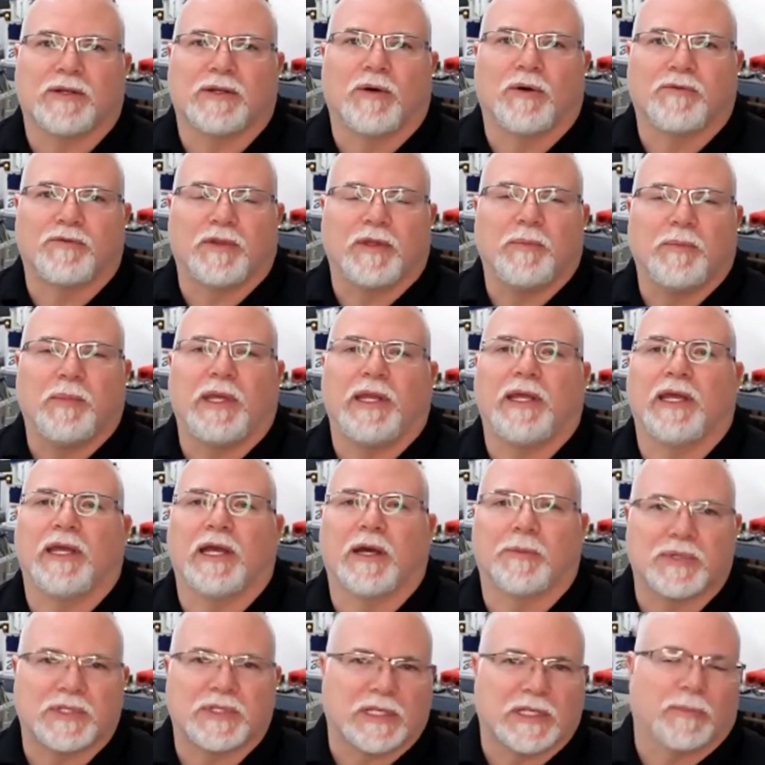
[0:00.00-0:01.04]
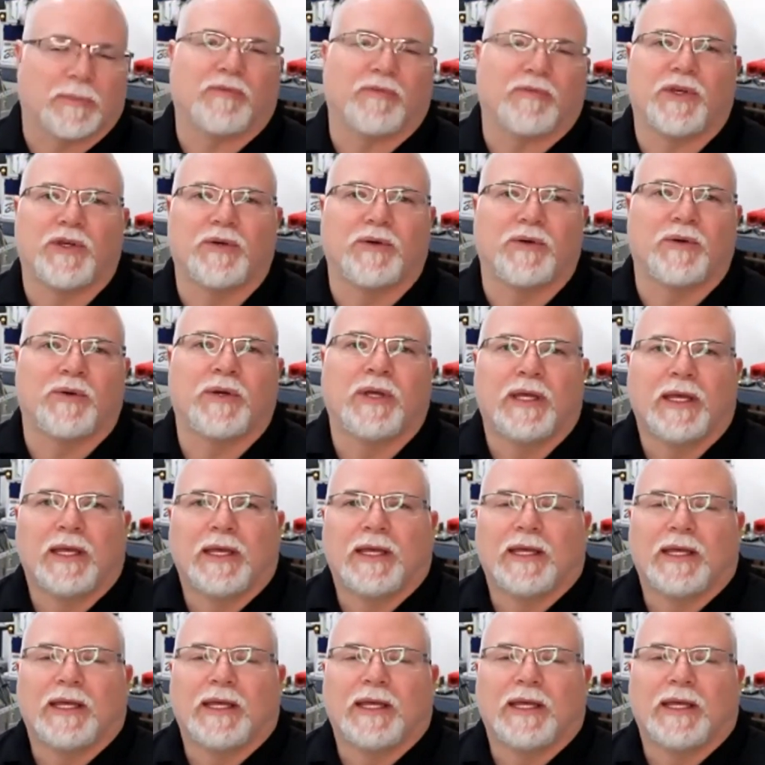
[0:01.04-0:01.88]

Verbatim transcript: and hopefully meeting up with some of you